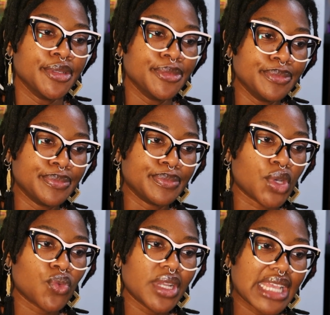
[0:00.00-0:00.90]

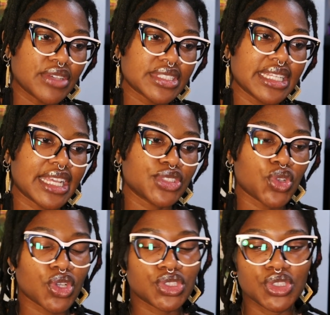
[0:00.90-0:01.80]
What else can I
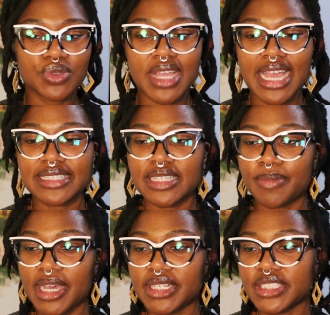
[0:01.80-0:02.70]
talk to you guys
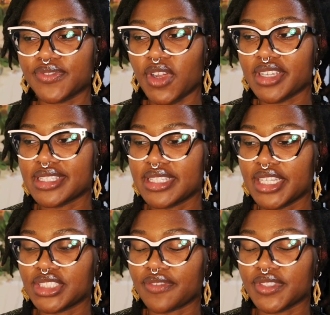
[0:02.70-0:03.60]
about as far as
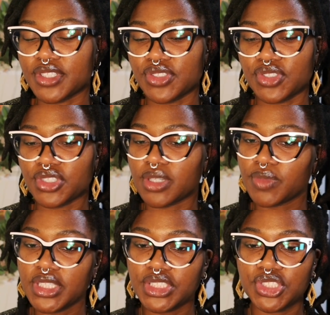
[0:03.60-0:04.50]
CHF is concerned? I'm
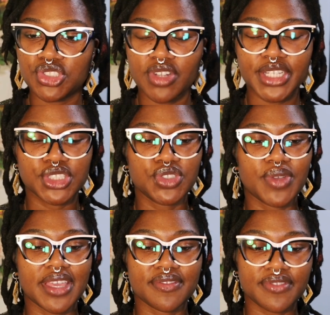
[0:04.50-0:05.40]
really just trying to do
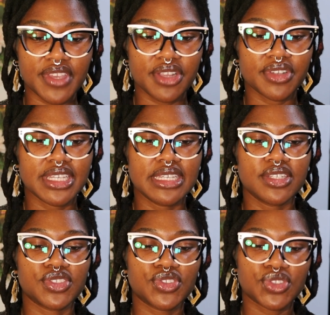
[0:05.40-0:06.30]
a
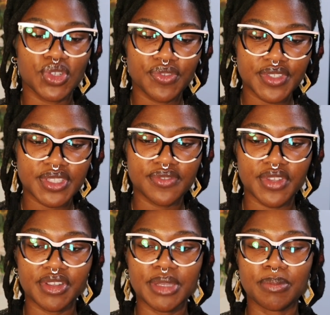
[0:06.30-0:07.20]
very surface,
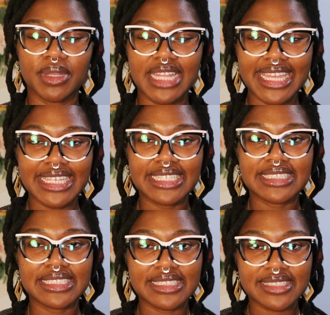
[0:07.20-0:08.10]
very
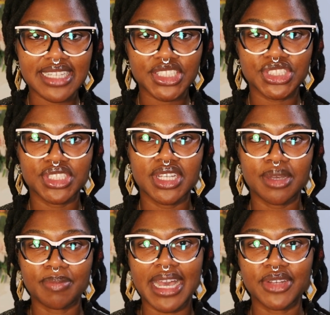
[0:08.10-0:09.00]
blanket discussion
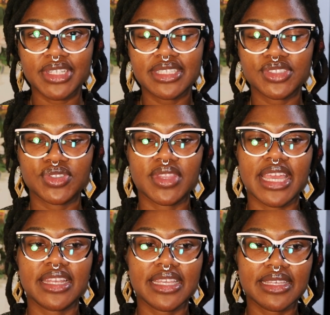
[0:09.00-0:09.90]
about it so
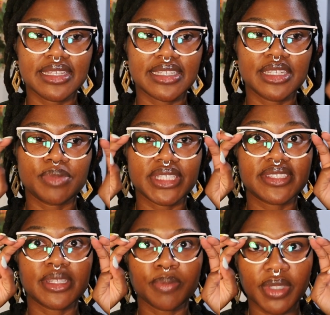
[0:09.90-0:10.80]
that it can be
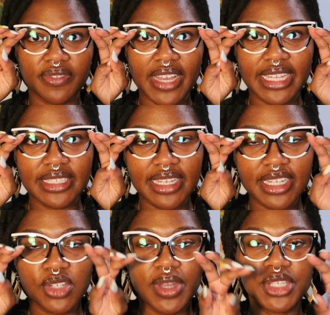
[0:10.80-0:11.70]
simplified.
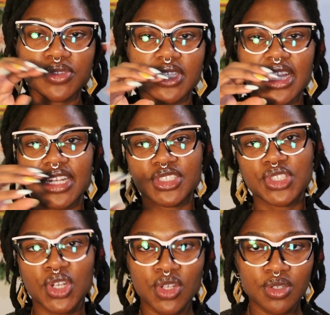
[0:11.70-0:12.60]
I know I used a lot of
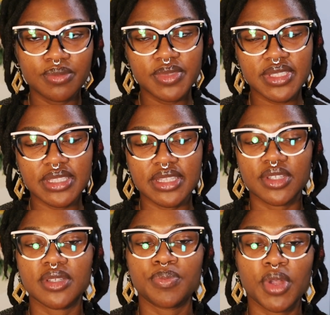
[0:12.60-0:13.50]
terms.
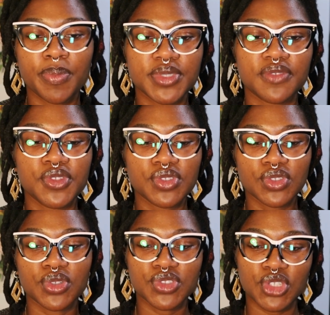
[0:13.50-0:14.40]
The purpose of
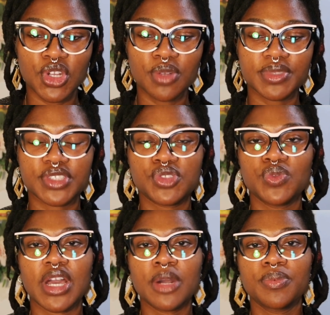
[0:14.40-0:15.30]
using those terms is
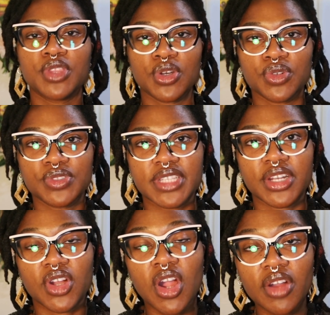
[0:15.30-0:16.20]
to help those
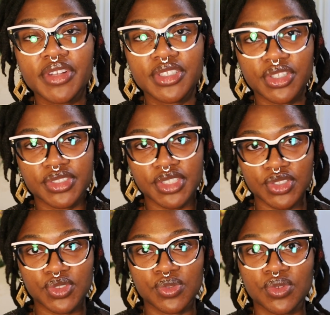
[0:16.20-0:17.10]
that are in
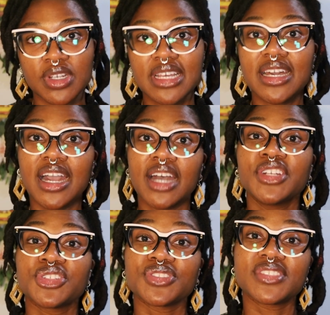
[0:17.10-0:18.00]
nursing school
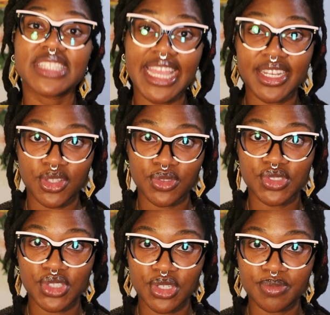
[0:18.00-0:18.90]
understand
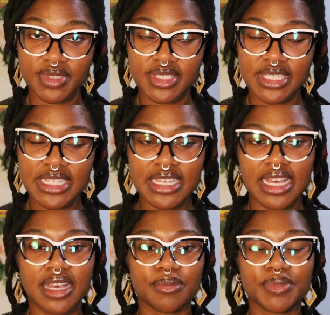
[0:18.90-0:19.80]
those terms,
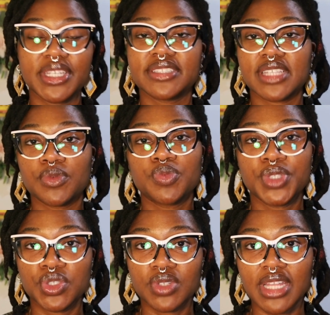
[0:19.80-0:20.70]
because they will
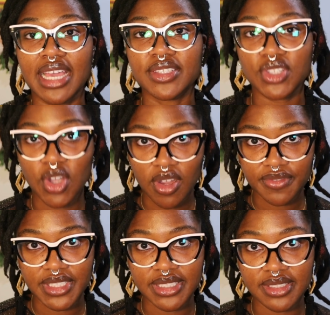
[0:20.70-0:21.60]
be utilized
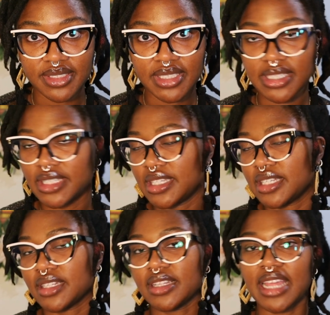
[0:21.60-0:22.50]
often
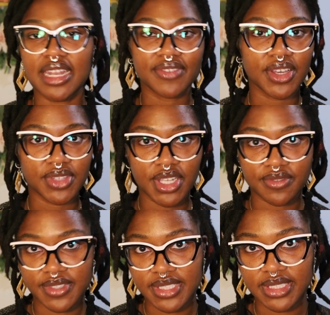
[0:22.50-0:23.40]
in a lot of
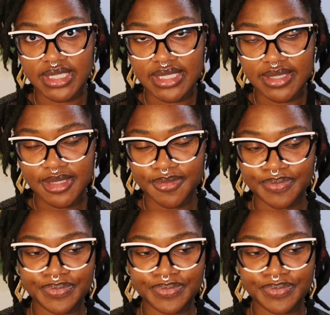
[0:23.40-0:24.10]
healthcare facilities.